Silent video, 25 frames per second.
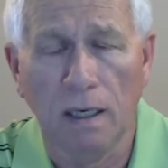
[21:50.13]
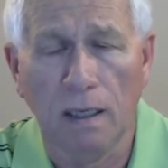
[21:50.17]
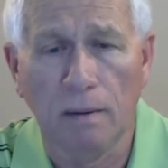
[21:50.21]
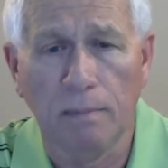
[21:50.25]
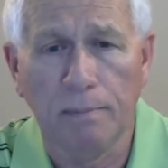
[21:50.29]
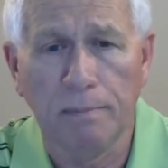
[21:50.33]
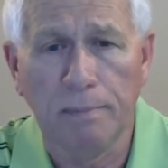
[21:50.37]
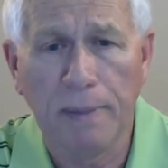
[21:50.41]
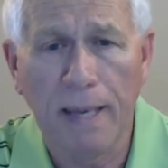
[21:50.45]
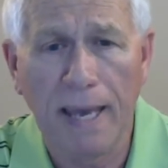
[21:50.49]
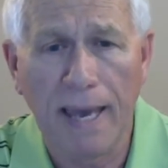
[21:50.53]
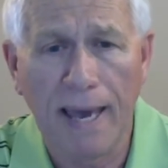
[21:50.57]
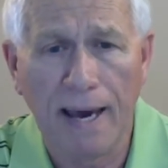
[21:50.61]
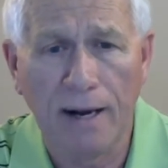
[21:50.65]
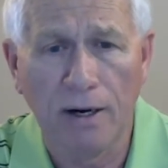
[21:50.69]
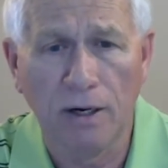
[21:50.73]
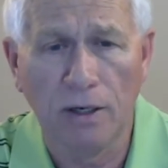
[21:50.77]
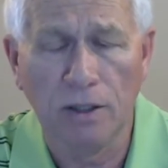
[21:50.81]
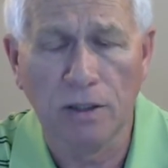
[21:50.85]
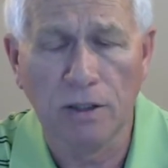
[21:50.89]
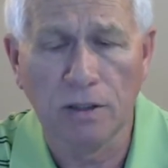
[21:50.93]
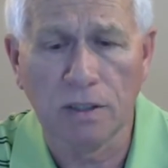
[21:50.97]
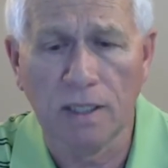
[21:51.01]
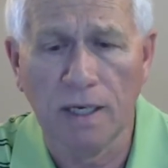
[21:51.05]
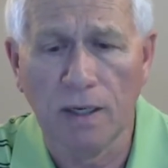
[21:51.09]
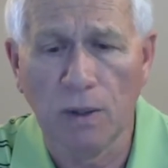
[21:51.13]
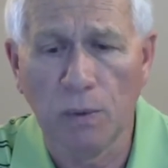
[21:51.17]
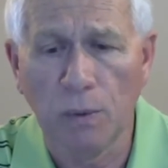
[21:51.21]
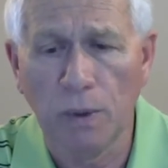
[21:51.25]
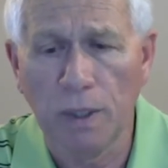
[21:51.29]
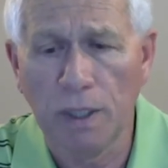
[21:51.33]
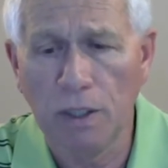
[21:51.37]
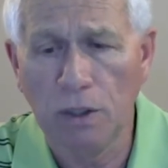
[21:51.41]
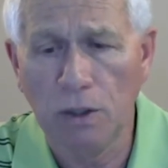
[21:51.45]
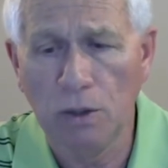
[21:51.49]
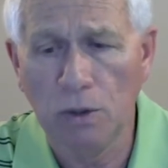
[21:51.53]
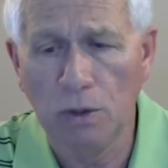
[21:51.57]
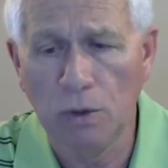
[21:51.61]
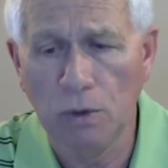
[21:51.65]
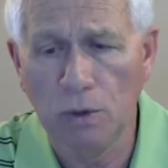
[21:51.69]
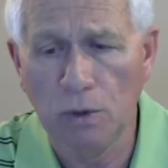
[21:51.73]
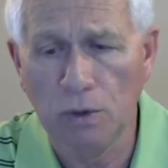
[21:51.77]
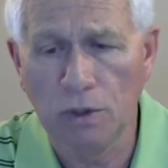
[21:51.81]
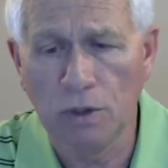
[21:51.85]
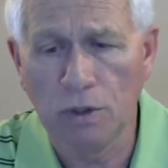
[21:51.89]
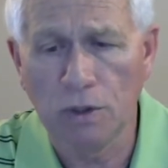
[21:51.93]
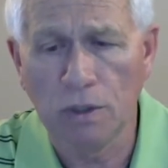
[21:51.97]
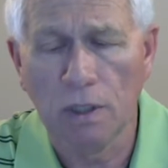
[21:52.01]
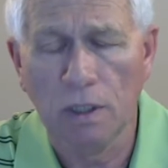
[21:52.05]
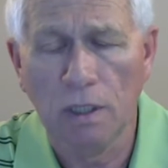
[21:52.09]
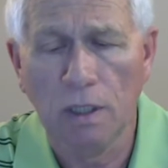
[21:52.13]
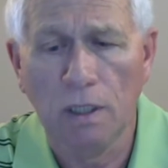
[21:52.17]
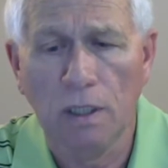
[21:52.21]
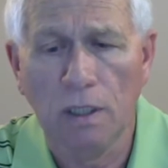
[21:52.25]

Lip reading: patterns that we use